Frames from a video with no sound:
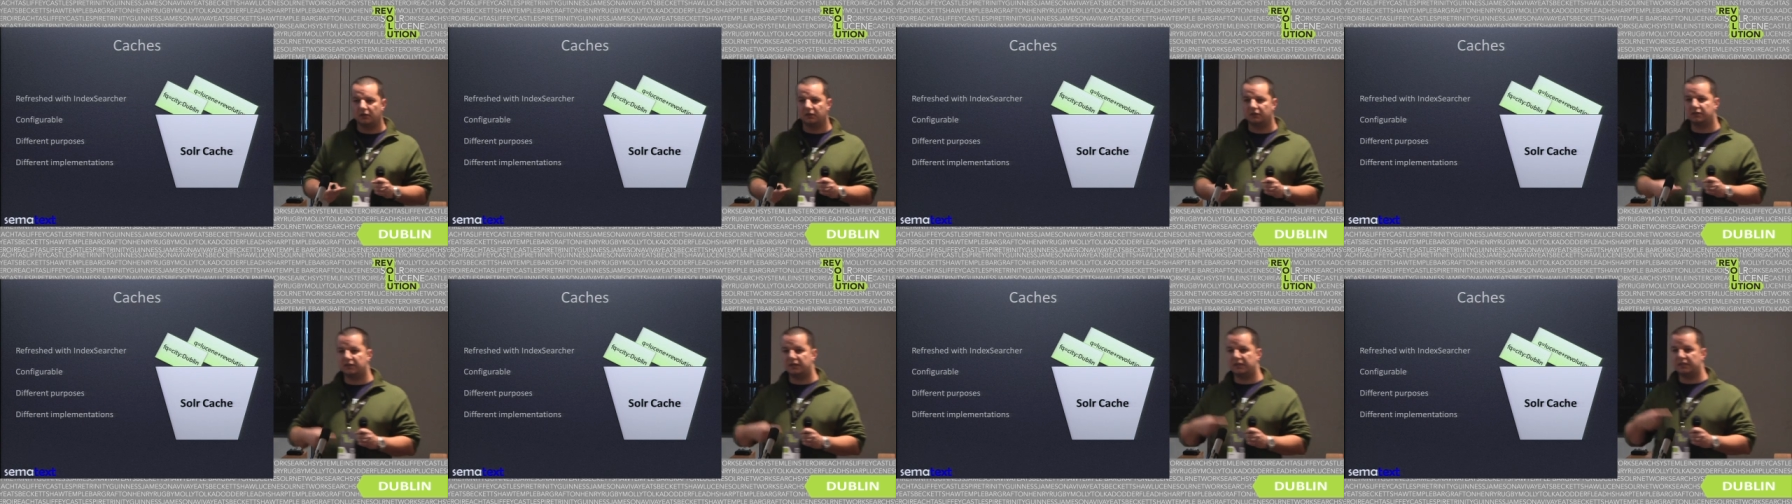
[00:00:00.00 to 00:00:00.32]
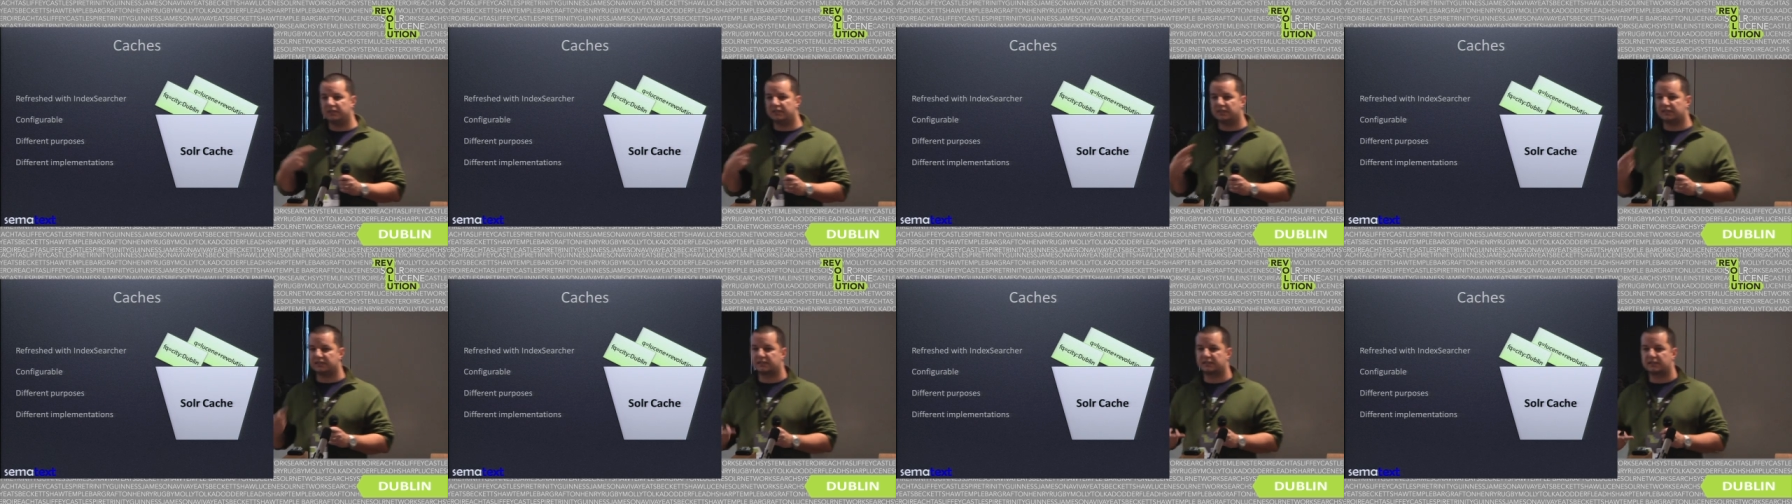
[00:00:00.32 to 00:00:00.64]
the
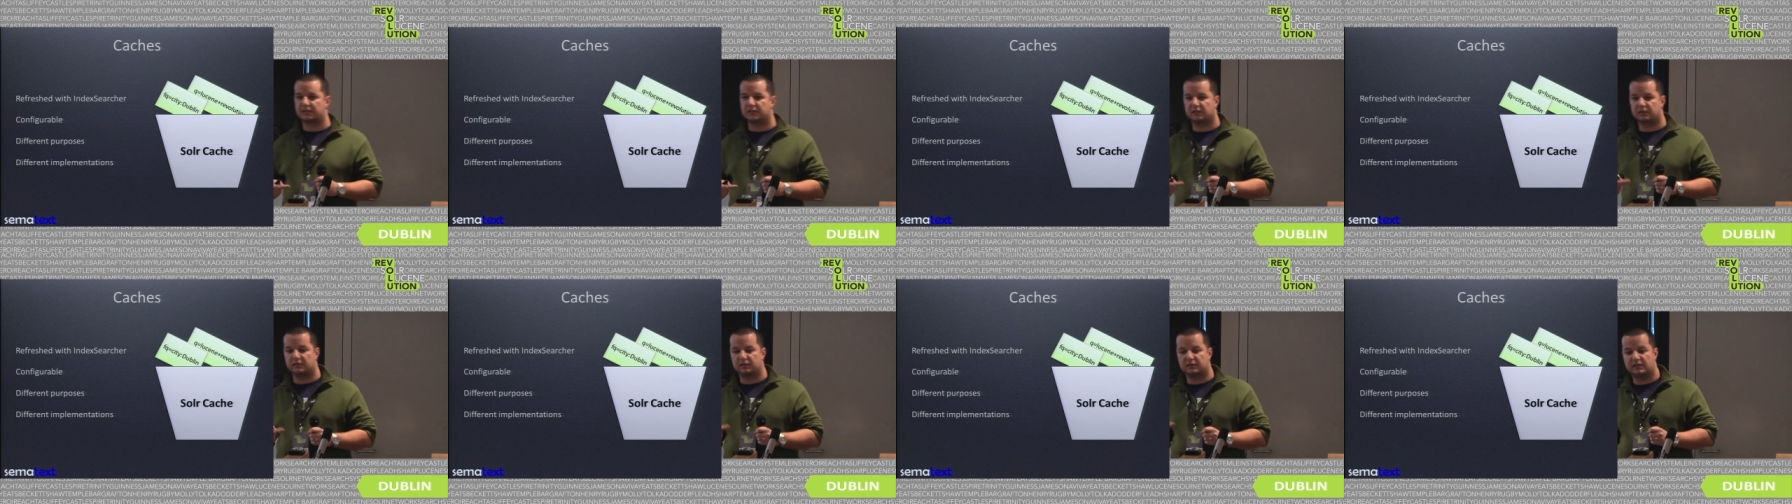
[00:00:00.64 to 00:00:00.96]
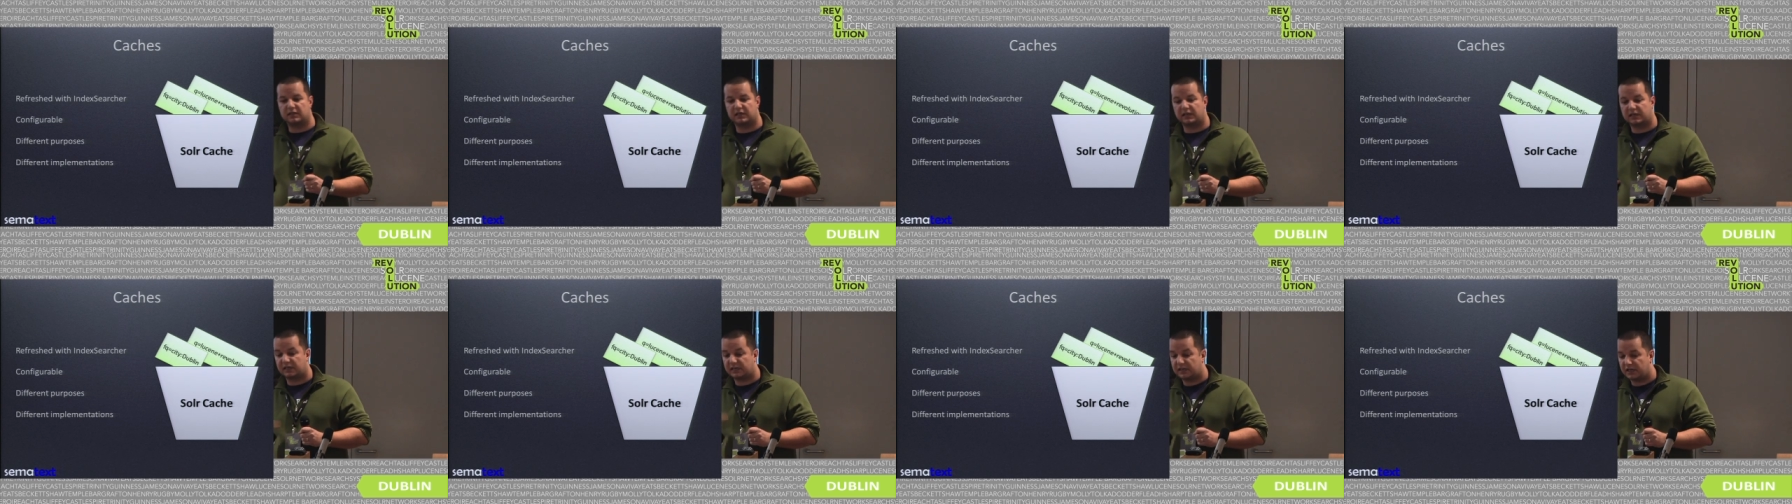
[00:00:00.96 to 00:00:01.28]
index,
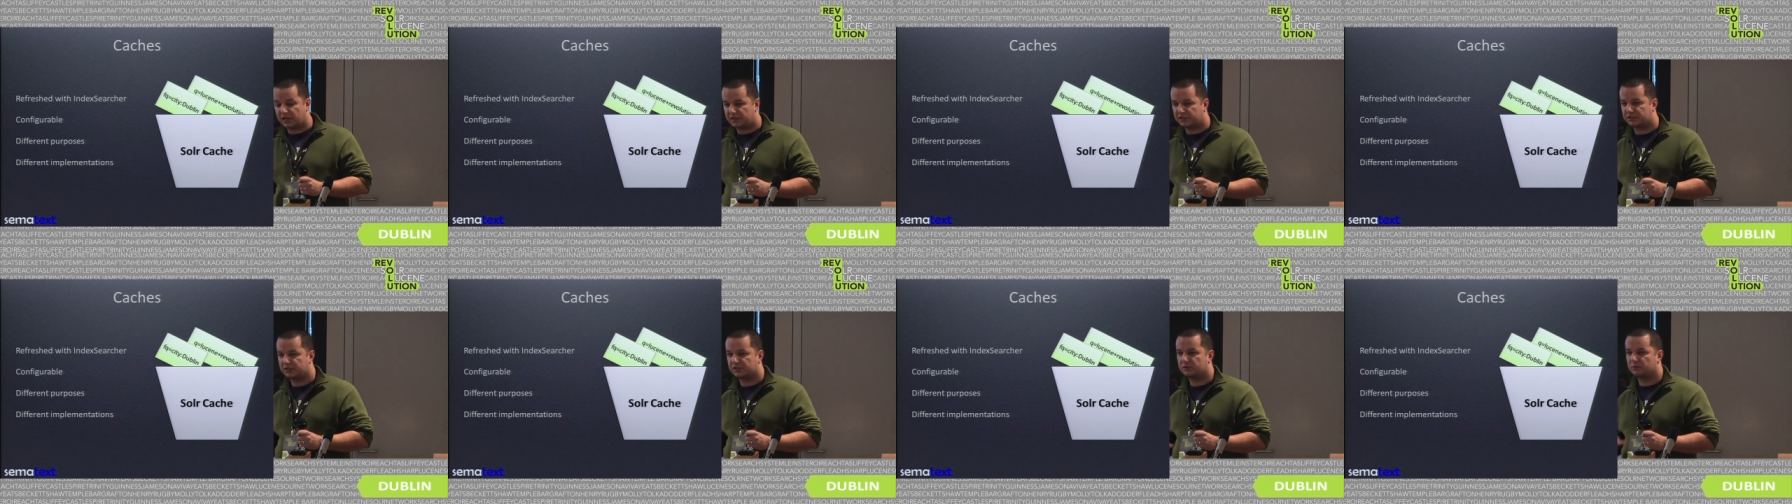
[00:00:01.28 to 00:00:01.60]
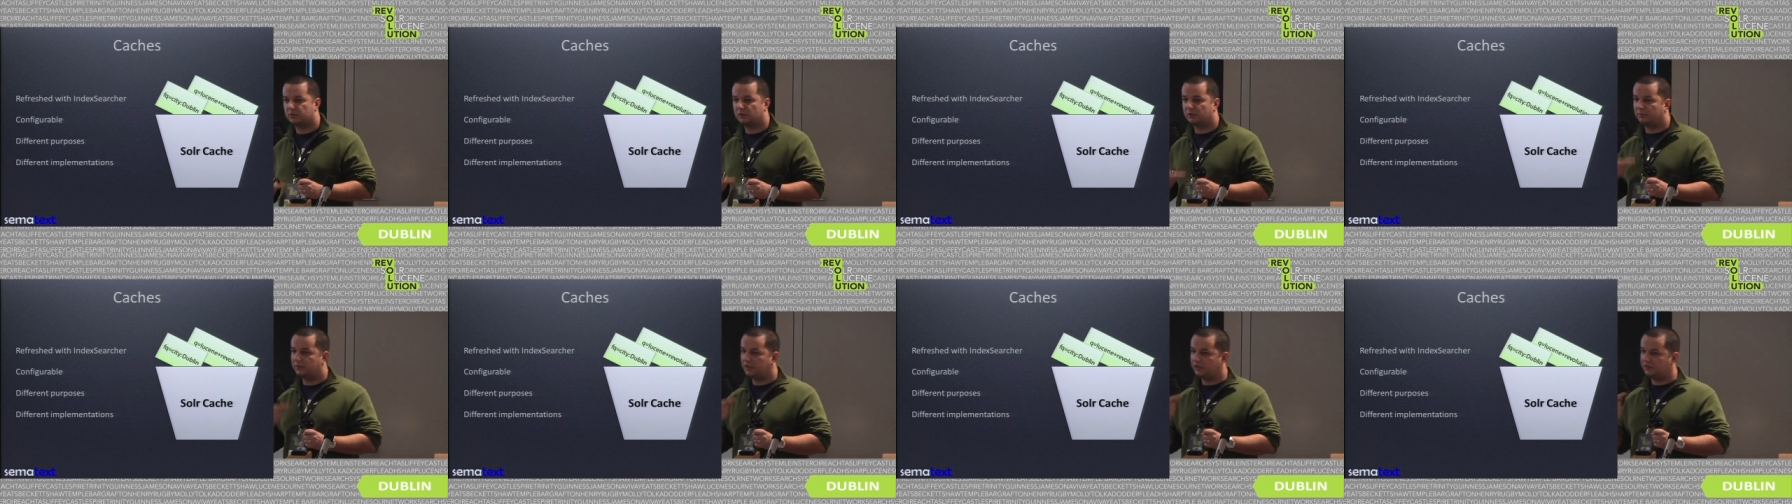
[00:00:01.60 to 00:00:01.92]
the caches
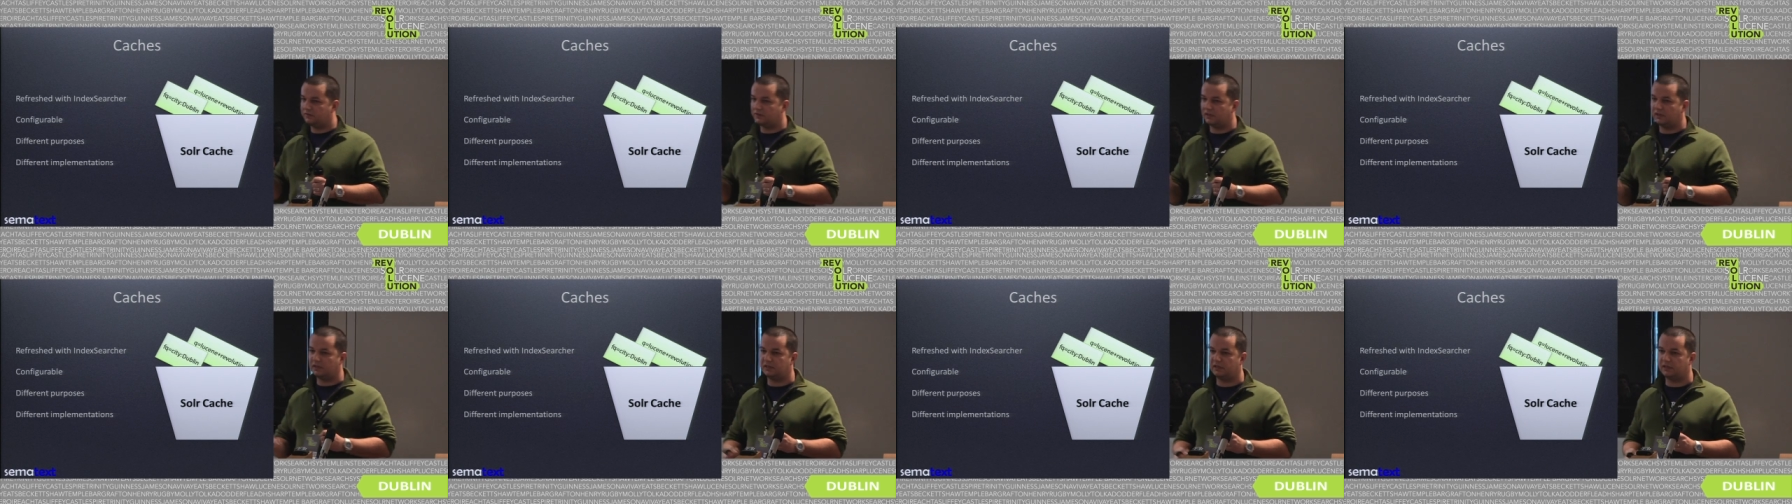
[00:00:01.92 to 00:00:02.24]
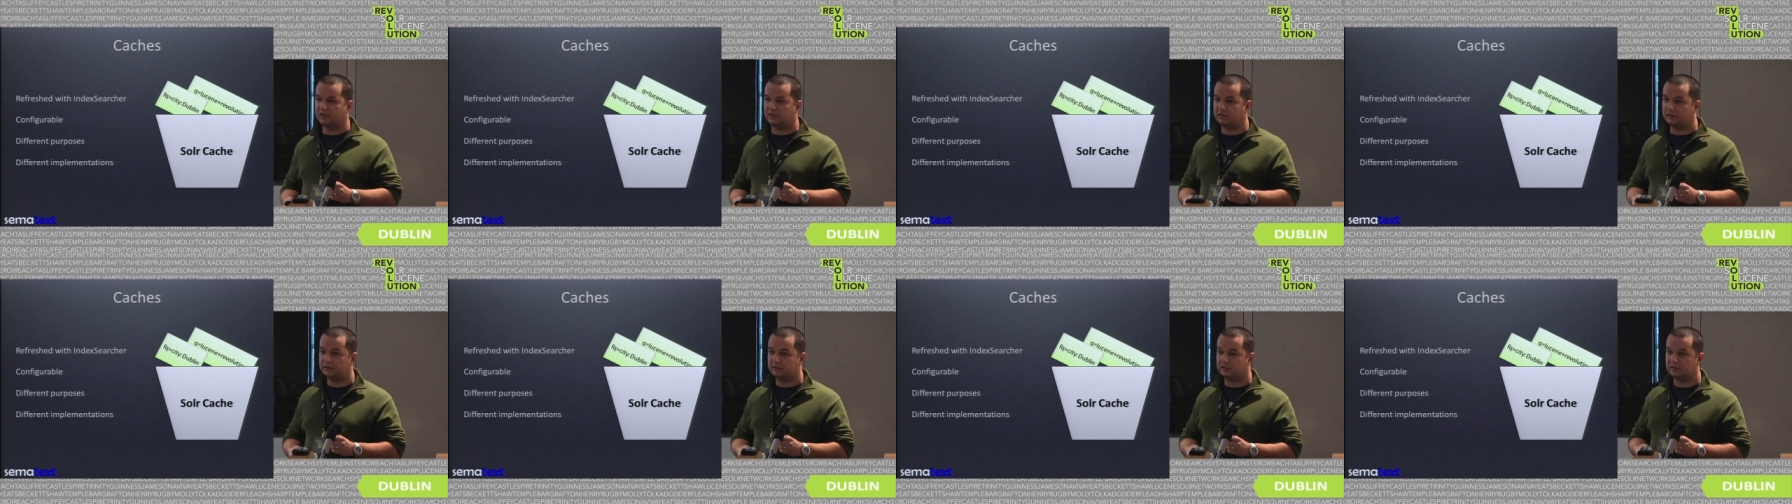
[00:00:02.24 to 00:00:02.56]
will be
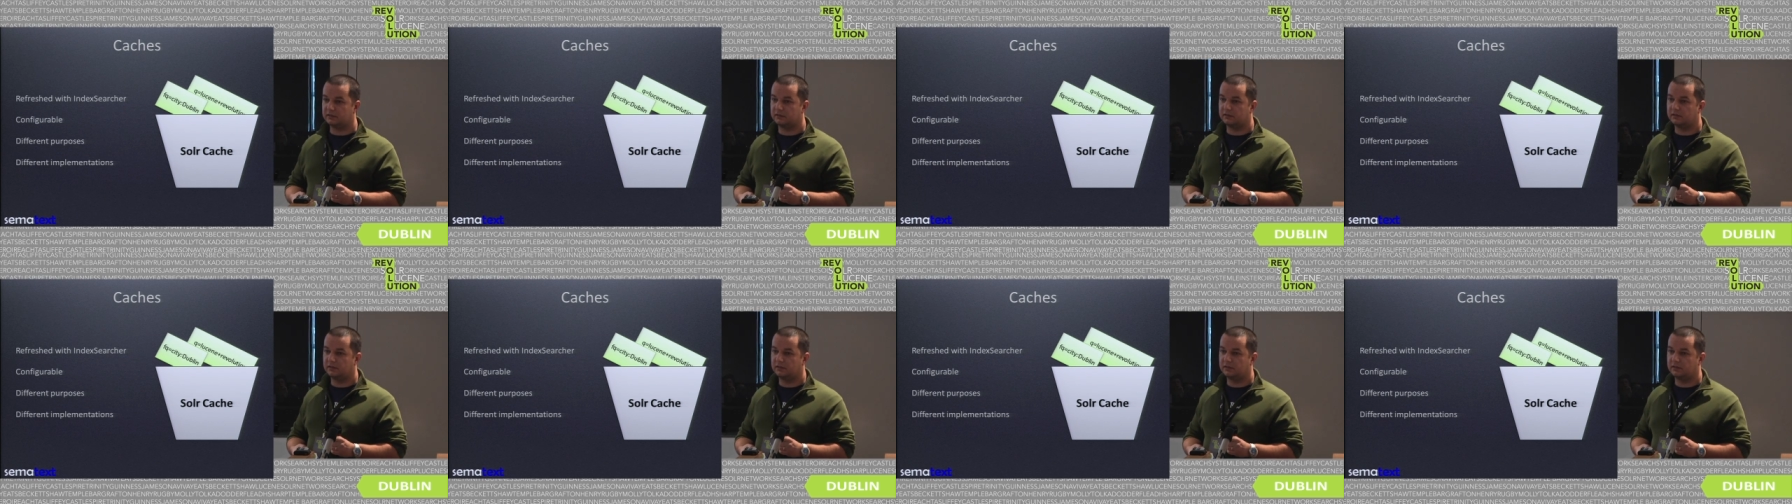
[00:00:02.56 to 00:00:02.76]
invalidated.